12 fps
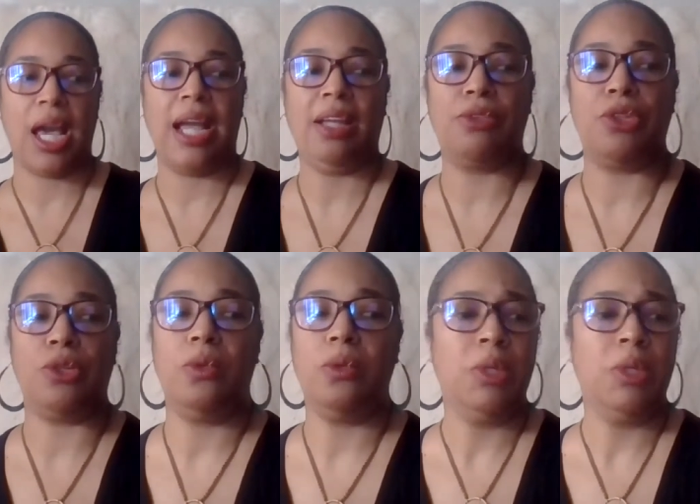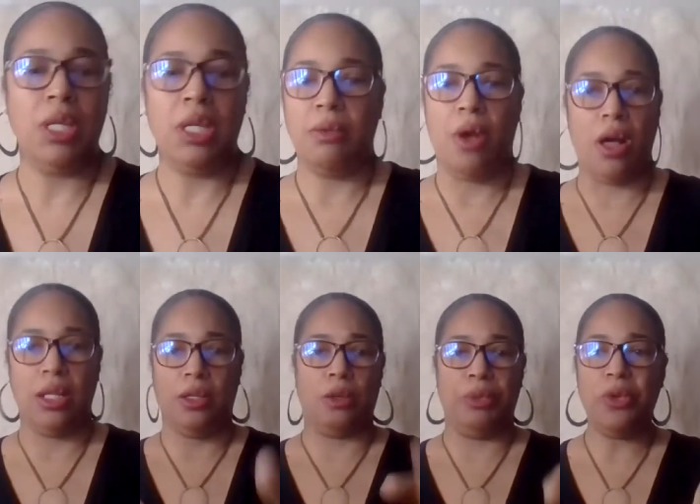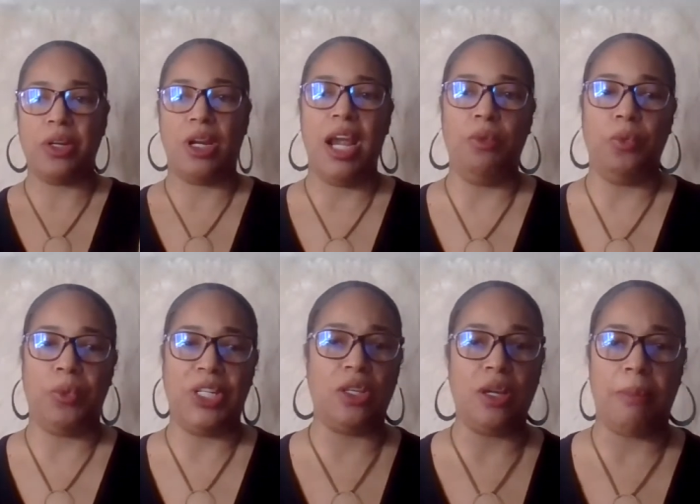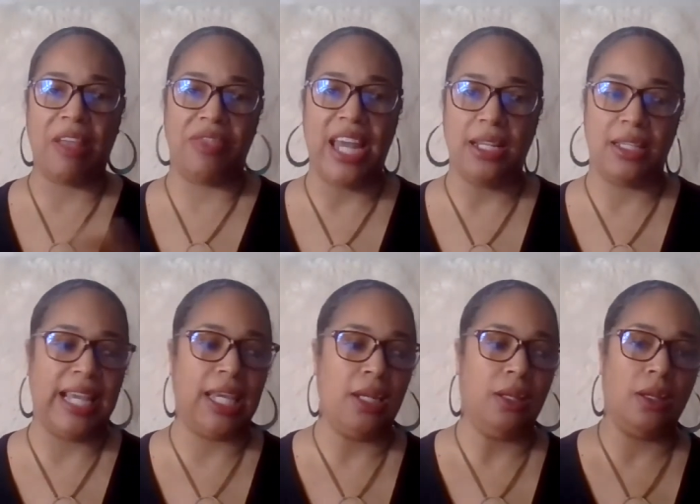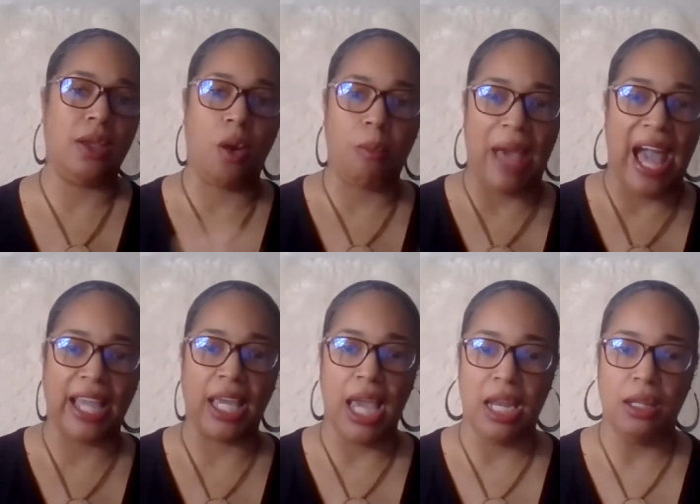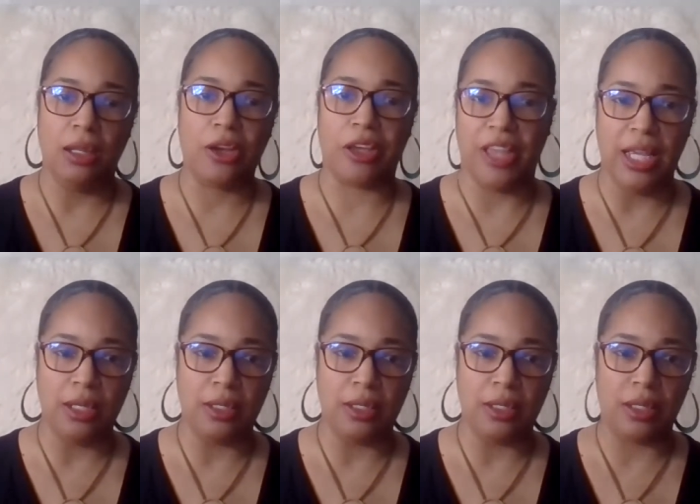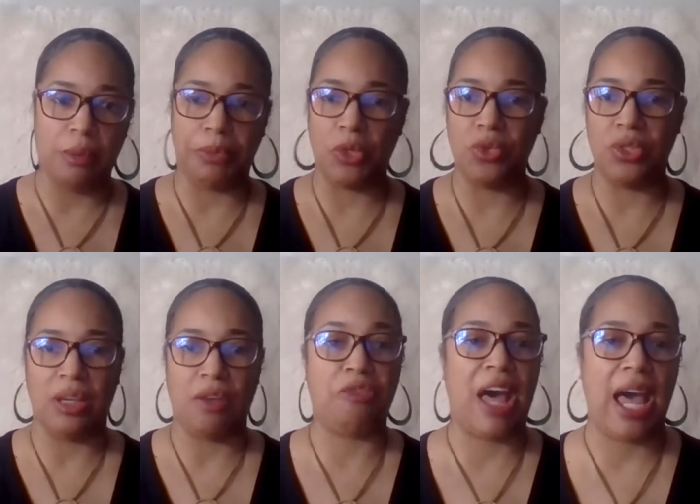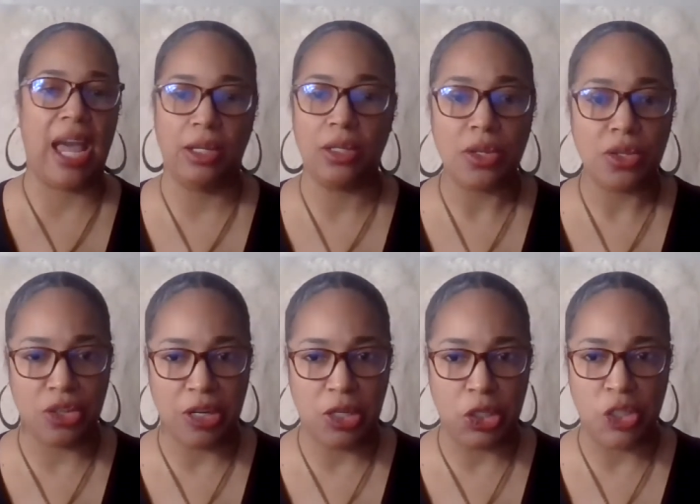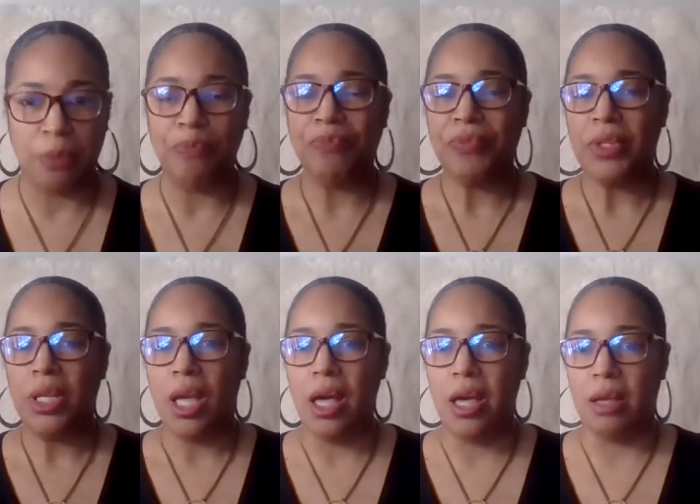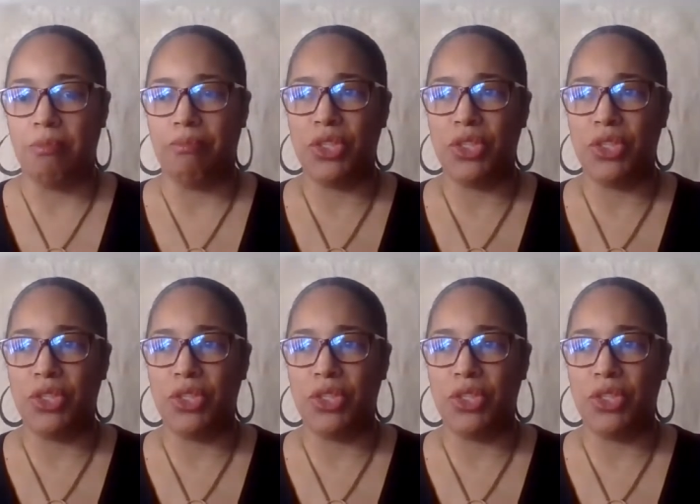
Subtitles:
I do on the computer, and what's good about that is I can go back and look things up using a find search and